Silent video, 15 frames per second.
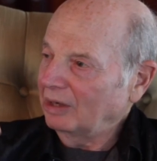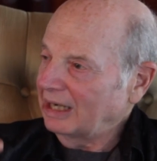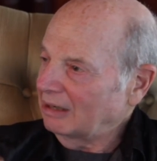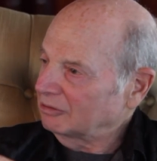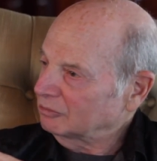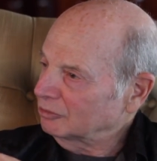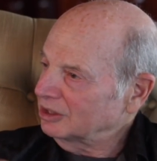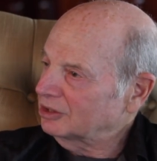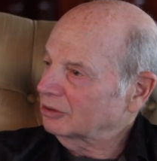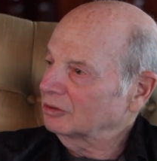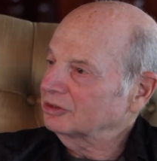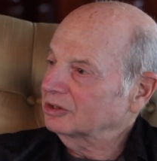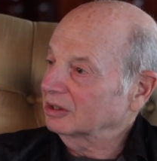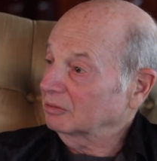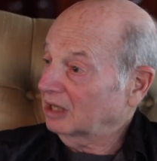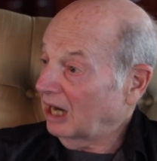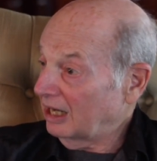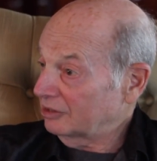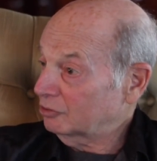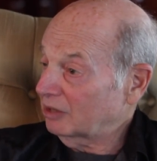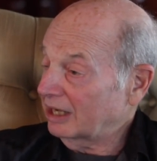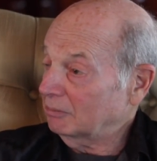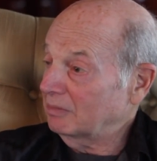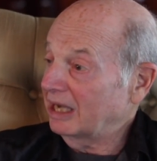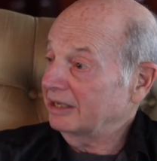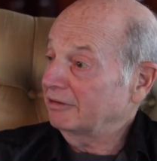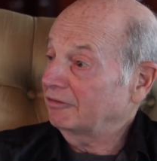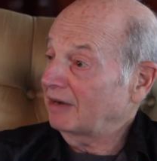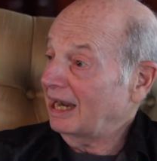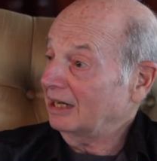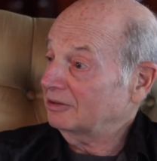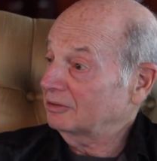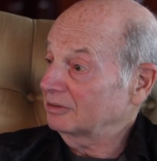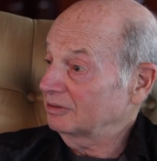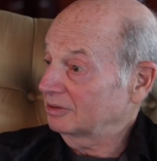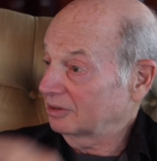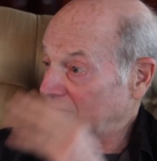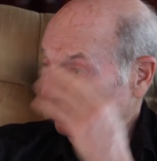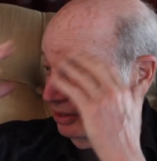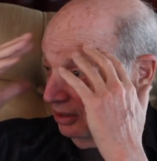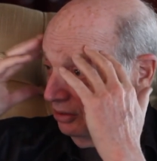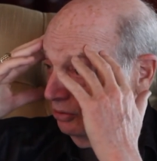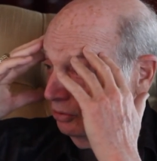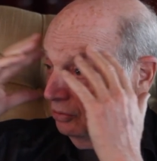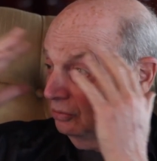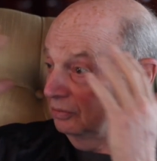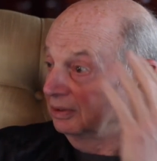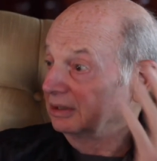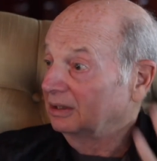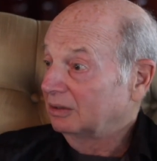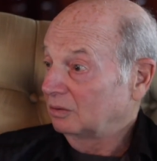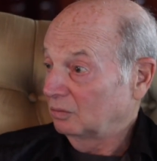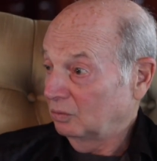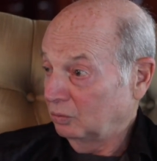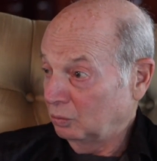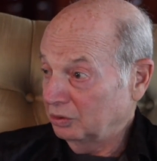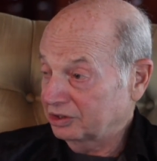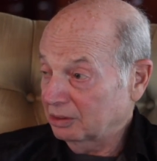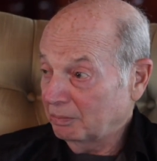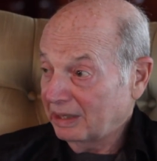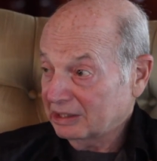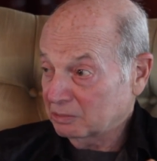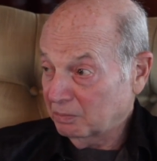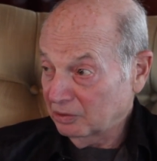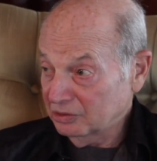went out and researched the contract manufacturers so that he knew who was the best